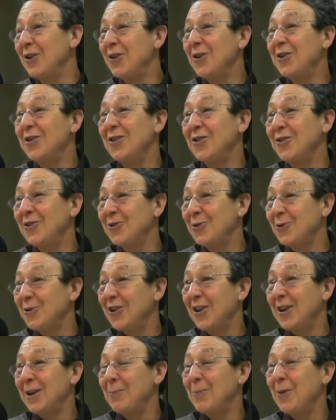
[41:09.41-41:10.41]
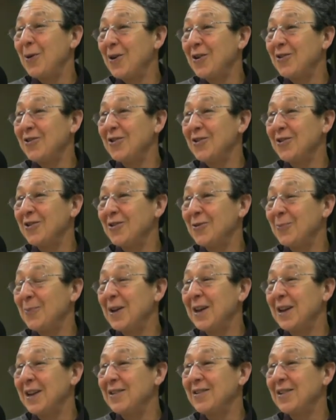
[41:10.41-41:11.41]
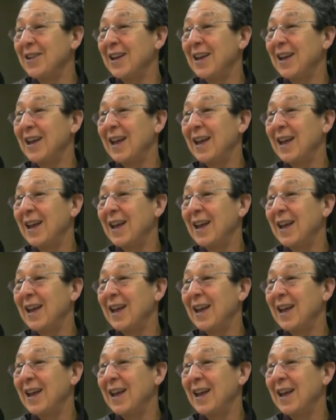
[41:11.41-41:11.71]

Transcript: learners to take part in the debate.